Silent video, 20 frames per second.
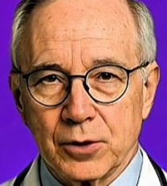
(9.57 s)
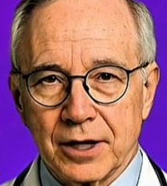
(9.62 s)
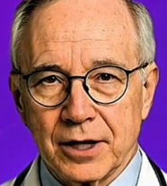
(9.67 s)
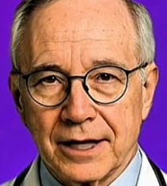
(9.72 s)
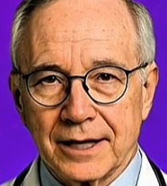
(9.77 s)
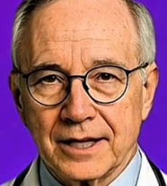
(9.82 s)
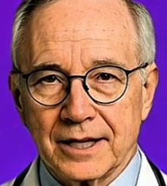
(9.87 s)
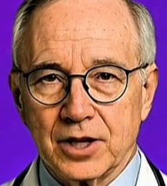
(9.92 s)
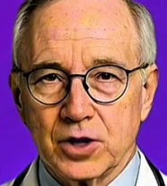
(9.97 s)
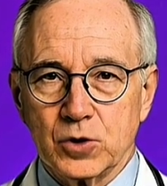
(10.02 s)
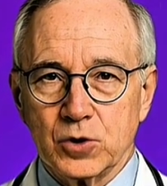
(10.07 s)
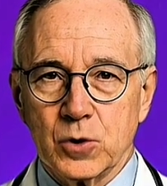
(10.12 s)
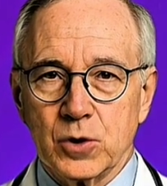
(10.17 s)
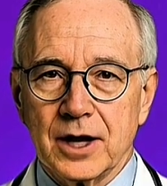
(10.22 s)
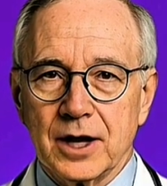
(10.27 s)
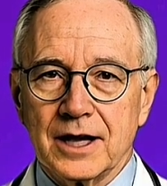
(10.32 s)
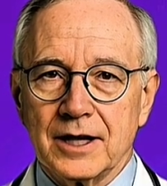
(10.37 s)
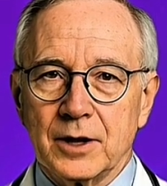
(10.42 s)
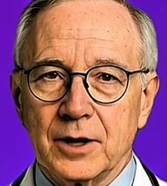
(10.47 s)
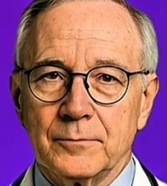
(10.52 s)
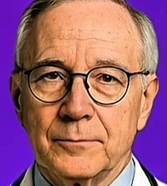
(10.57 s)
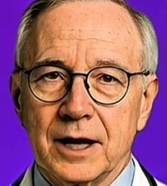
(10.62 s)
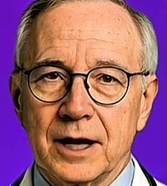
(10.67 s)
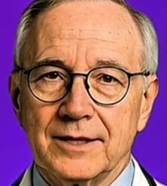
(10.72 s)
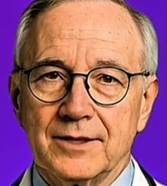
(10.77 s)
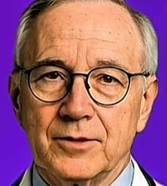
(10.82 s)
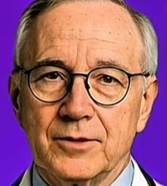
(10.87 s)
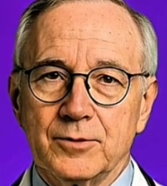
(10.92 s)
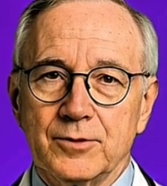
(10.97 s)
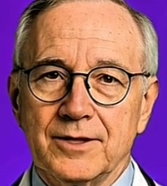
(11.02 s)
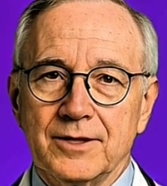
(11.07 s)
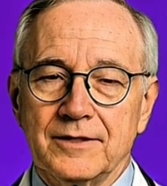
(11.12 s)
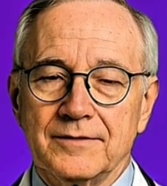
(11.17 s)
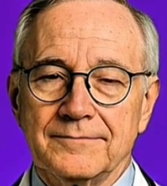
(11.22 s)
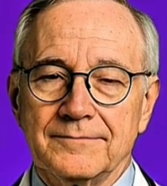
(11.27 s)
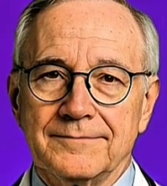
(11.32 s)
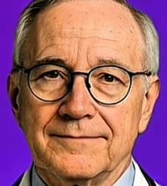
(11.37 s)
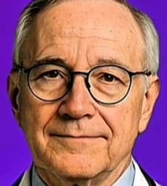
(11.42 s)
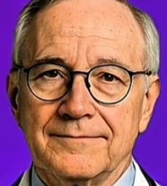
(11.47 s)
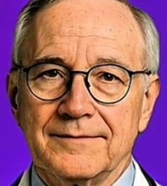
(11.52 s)
isn't stress or
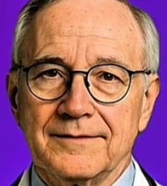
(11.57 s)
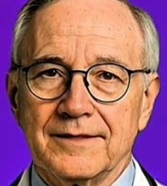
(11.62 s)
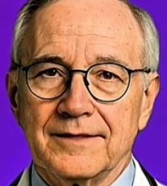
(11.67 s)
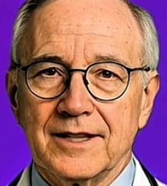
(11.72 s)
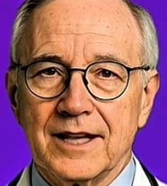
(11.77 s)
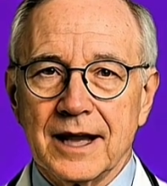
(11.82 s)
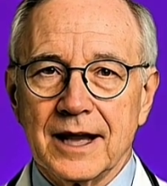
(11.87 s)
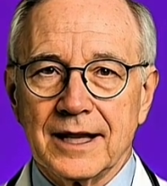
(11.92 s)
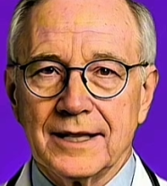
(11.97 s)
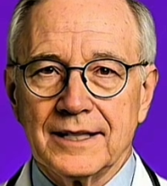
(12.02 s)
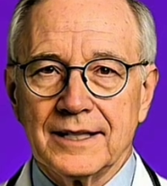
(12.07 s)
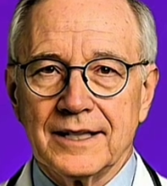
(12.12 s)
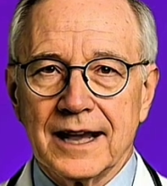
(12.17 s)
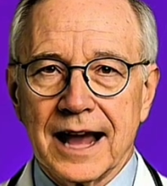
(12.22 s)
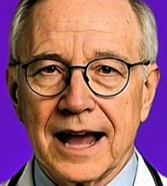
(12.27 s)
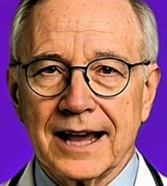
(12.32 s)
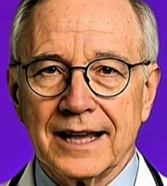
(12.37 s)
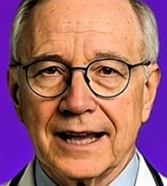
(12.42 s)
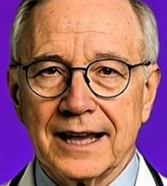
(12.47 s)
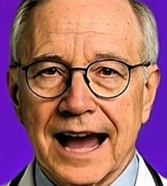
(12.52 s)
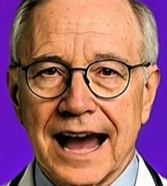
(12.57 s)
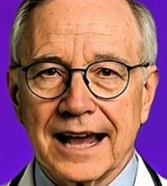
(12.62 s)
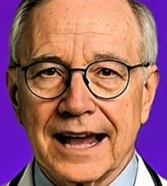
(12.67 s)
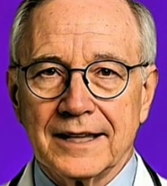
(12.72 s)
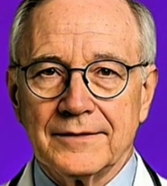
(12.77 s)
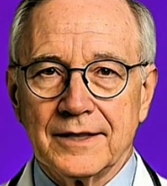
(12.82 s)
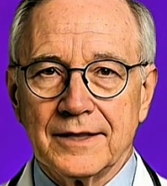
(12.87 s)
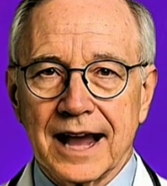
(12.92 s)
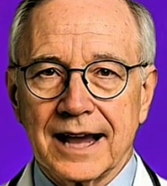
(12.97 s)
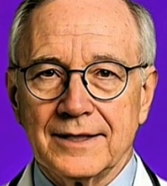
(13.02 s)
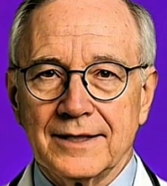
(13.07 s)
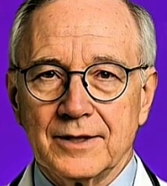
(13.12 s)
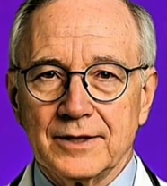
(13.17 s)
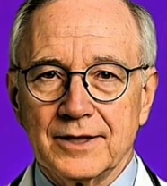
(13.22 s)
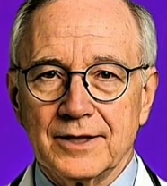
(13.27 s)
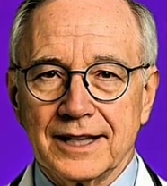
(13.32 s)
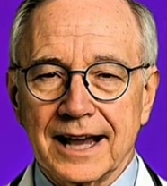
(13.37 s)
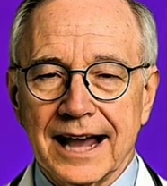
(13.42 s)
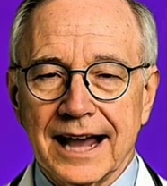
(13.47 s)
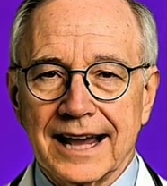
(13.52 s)
age or even pain. It's
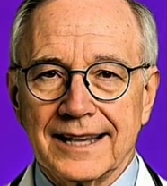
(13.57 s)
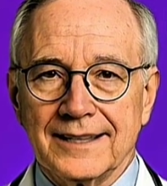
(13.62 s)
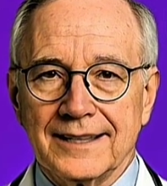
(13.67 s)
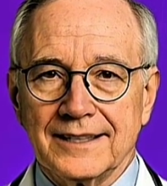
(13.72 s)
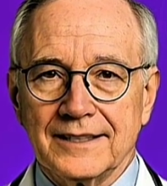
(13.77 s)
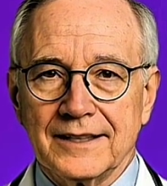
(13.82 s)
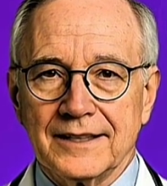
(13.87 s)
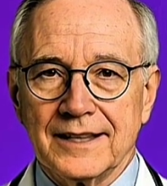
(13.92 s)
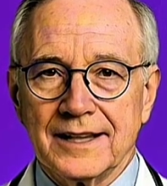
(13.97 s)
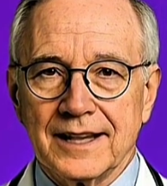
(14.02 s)
a drink.